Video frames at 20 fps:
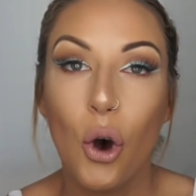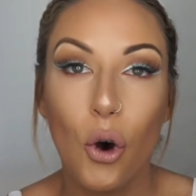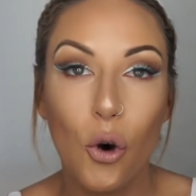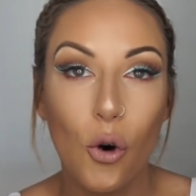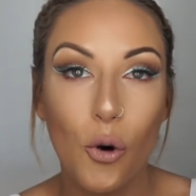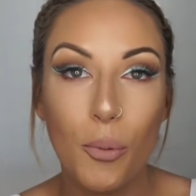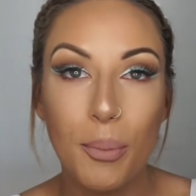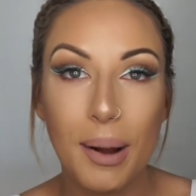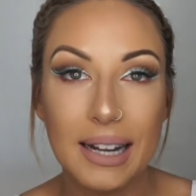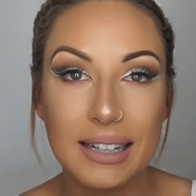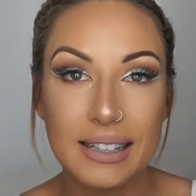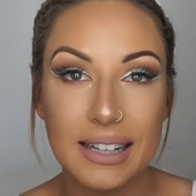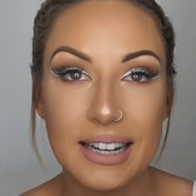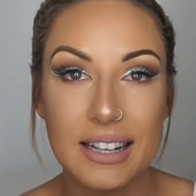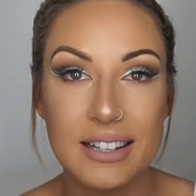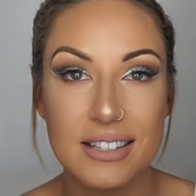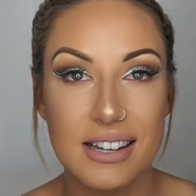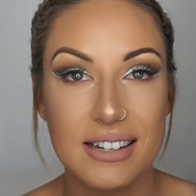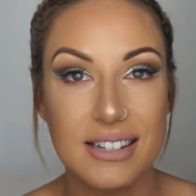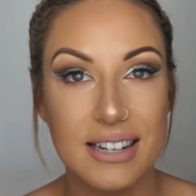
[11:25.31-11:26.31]
All my
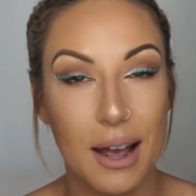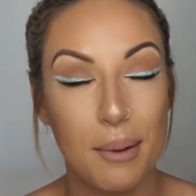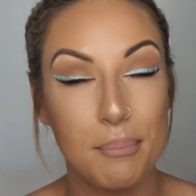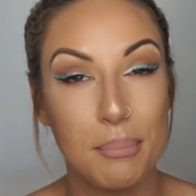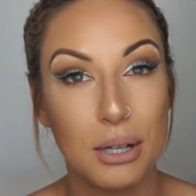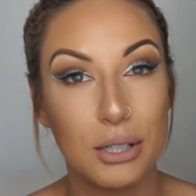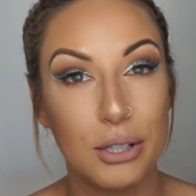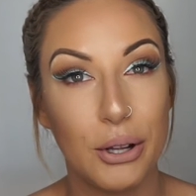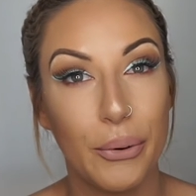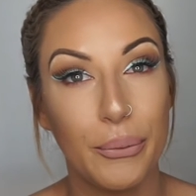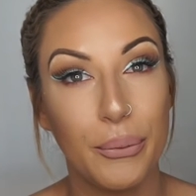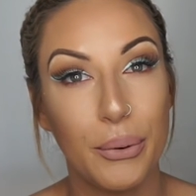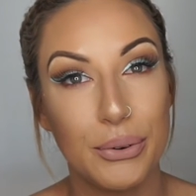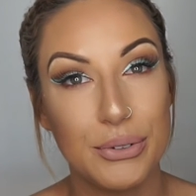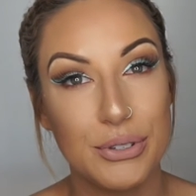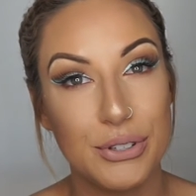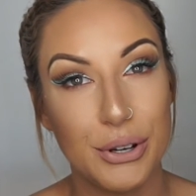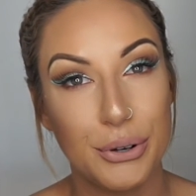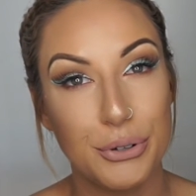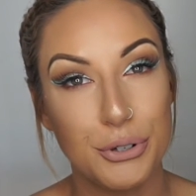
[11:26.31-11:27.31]
links are down below
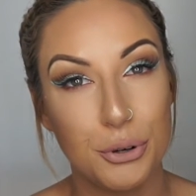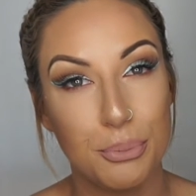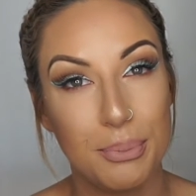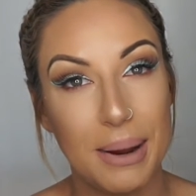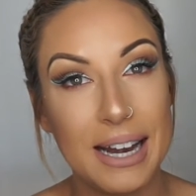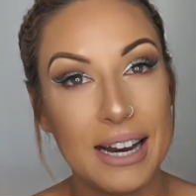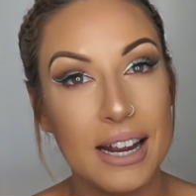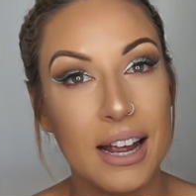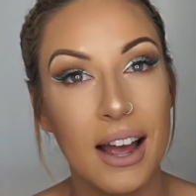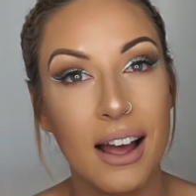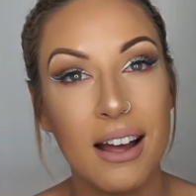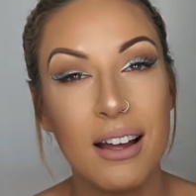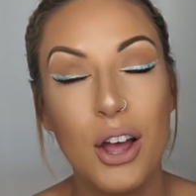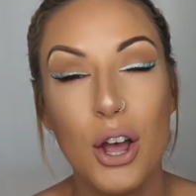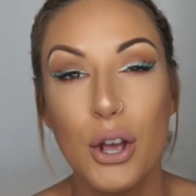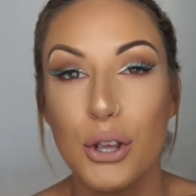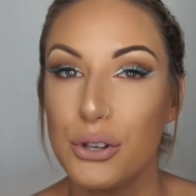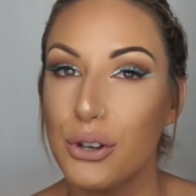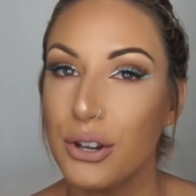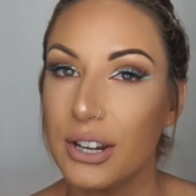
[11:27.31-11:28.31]
on social media.
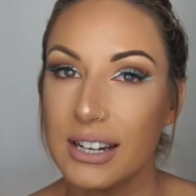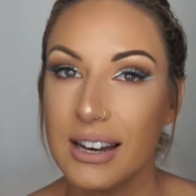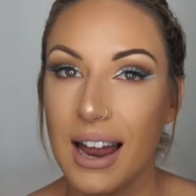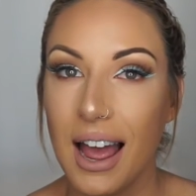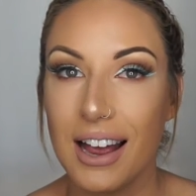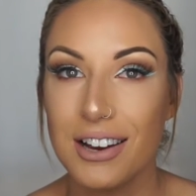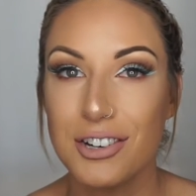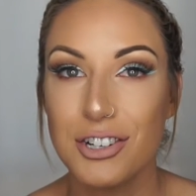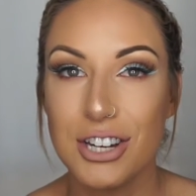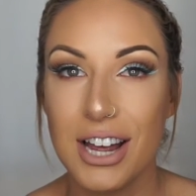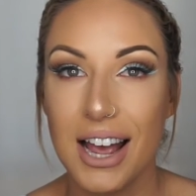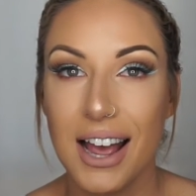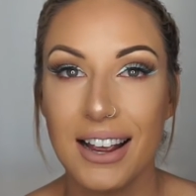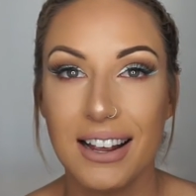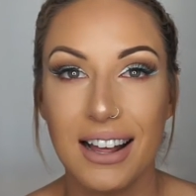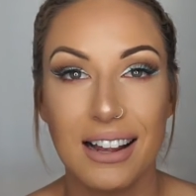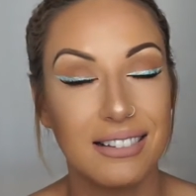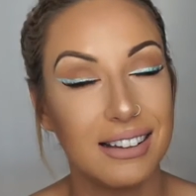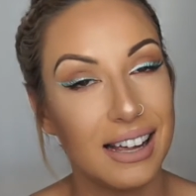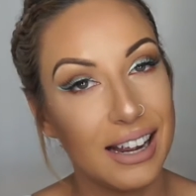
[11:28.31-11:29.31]
You can
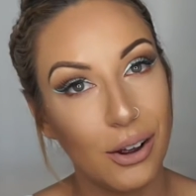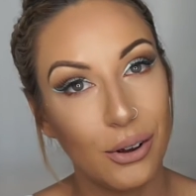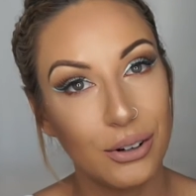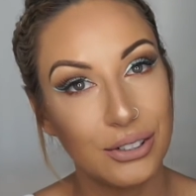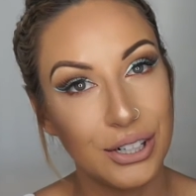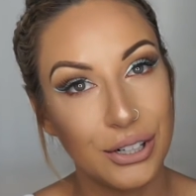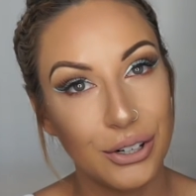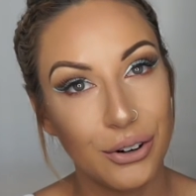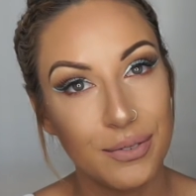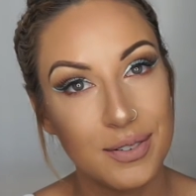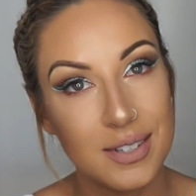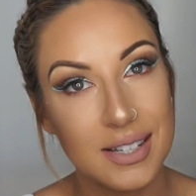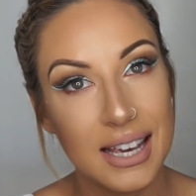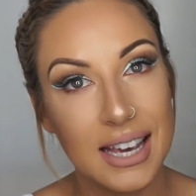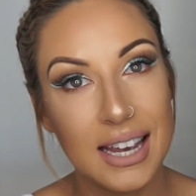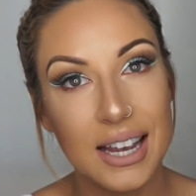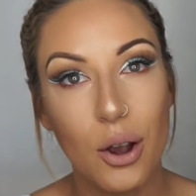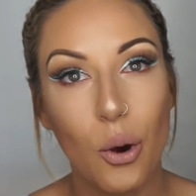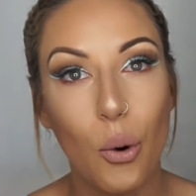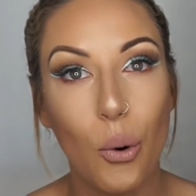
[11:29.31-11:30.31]
hashtag
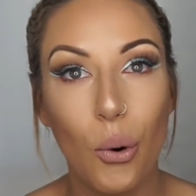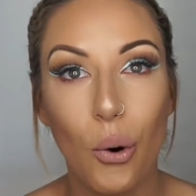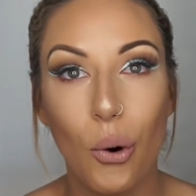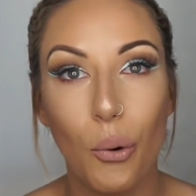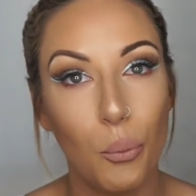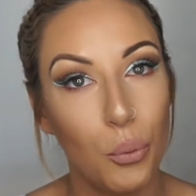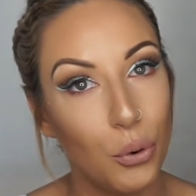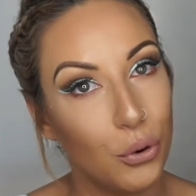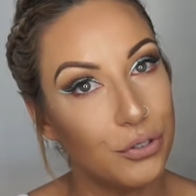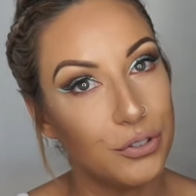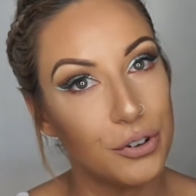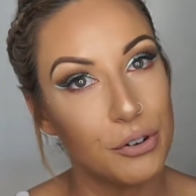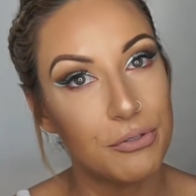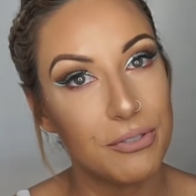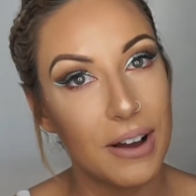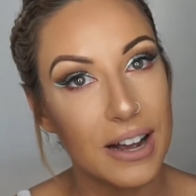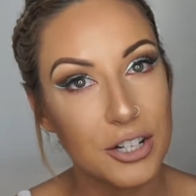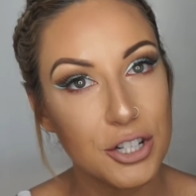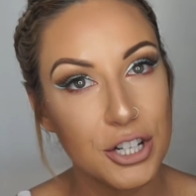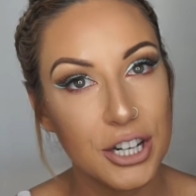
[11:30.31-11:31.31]
Leognanovsky or Wolf of
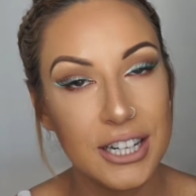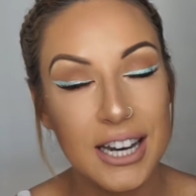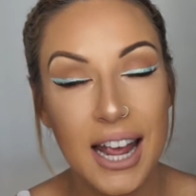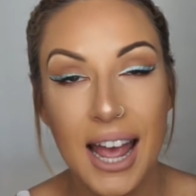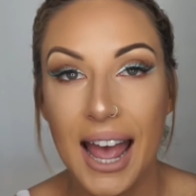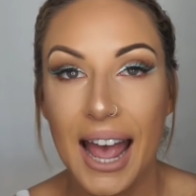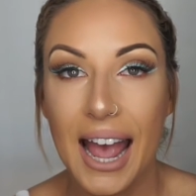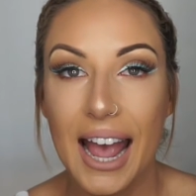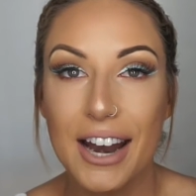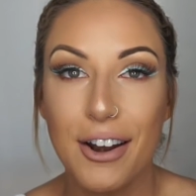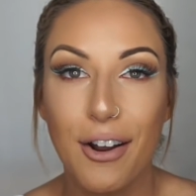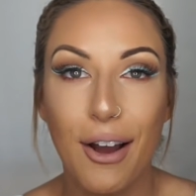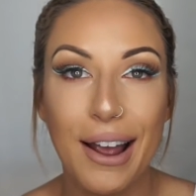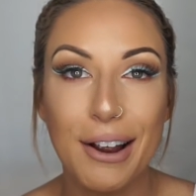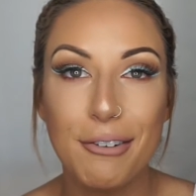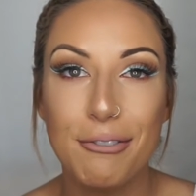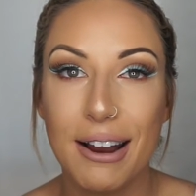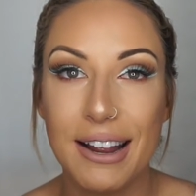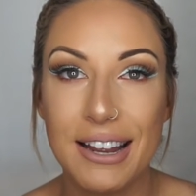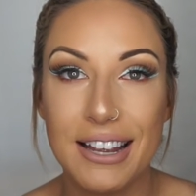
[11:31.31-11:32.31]
Fashion, and I
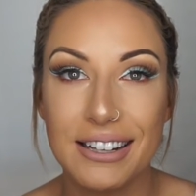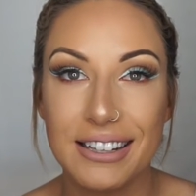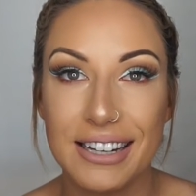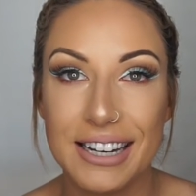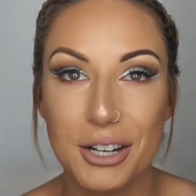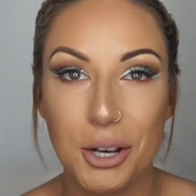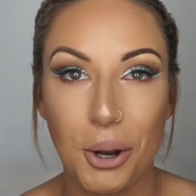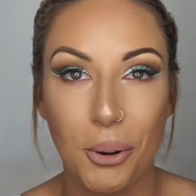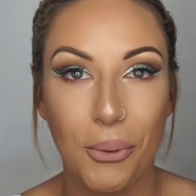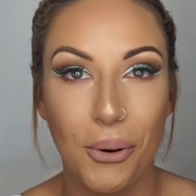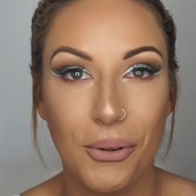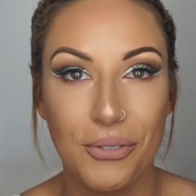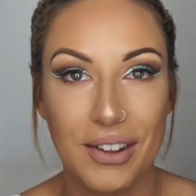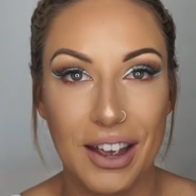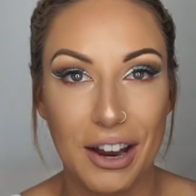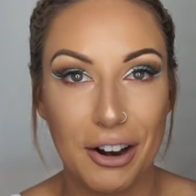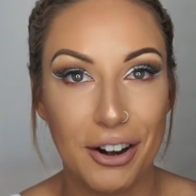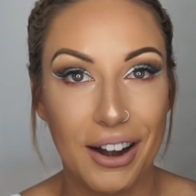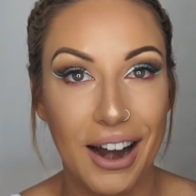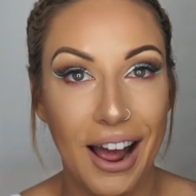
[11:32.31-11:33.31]
regularly go on
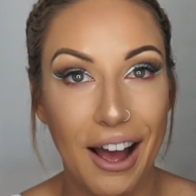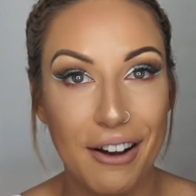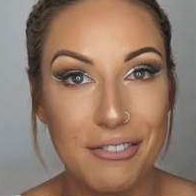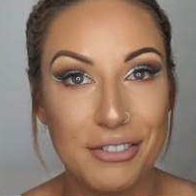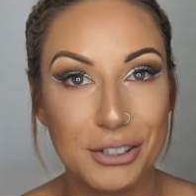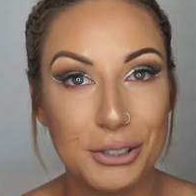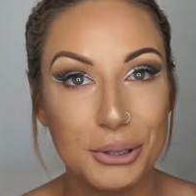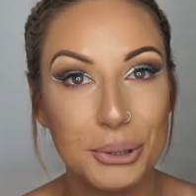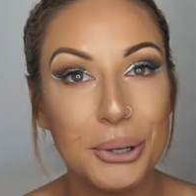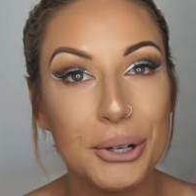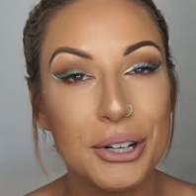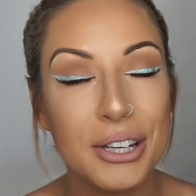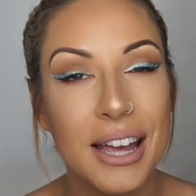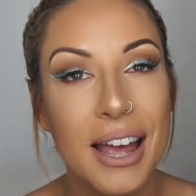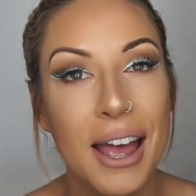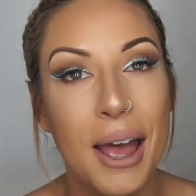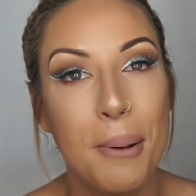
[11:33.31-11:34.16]
there and have a look.